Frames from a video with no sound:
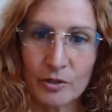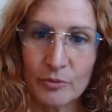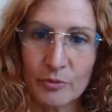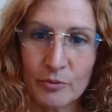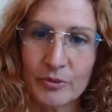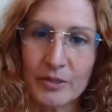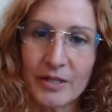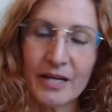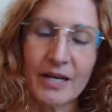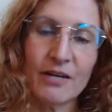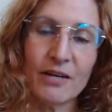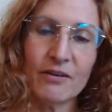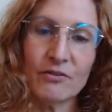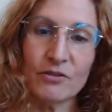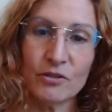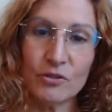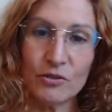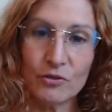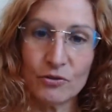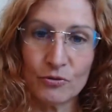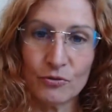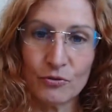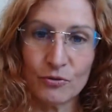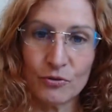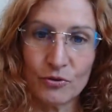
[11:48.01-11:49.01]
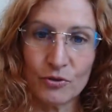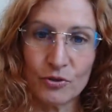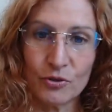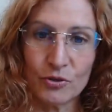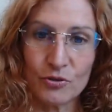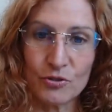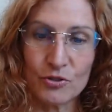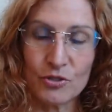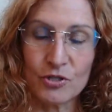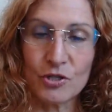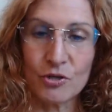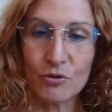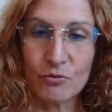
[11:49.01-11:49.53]
but how you're
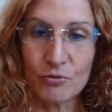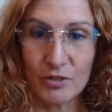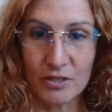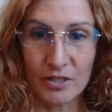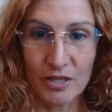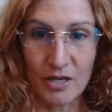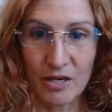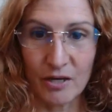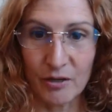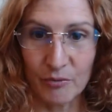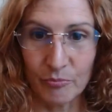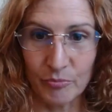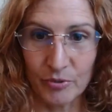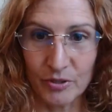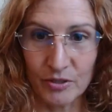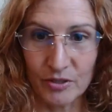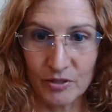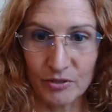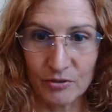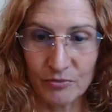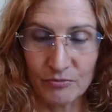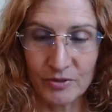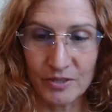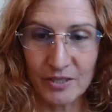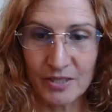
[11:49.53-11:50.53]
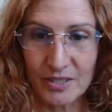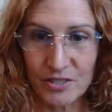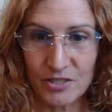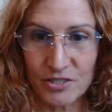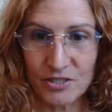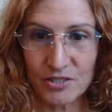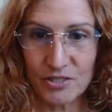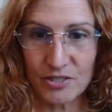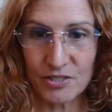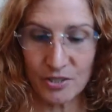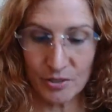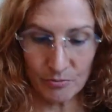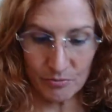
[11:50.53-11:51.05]
showing up in your
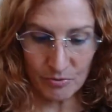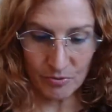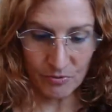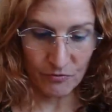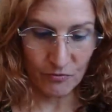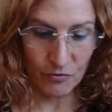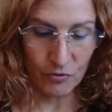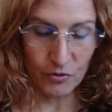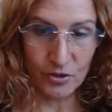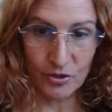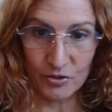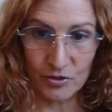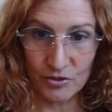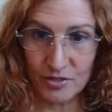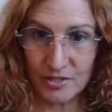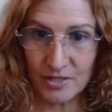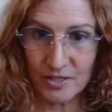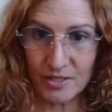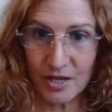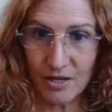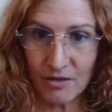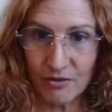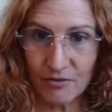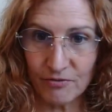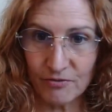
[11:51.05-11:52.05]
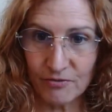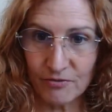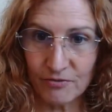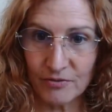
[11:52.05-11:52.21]
relationships for yourself,